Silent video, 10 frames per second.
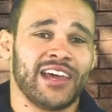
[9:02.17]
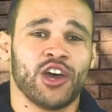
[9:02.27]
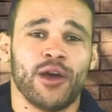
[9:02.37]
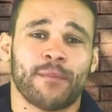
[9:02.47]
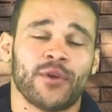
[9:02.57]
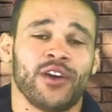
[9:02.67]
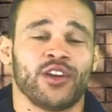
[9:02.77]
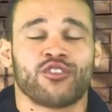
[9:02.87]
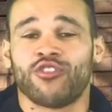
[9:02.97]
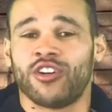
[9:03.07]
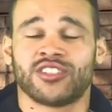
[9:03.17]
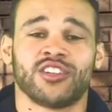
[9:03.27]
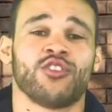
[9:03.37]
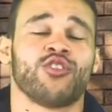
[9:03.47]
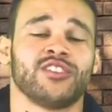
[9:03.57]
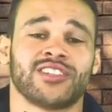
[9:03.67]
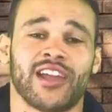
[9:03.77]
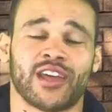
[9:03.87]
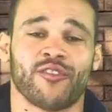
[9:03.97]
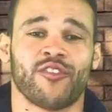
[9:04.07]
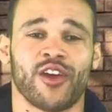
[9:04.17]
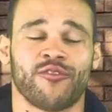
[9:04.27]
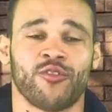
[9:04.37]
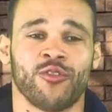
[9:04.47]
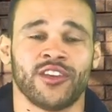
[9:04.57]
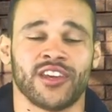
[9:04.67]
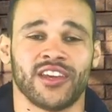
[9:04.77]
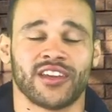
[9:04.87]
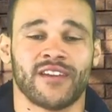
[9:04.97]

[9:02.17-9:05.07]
up and across just like a 540 kick.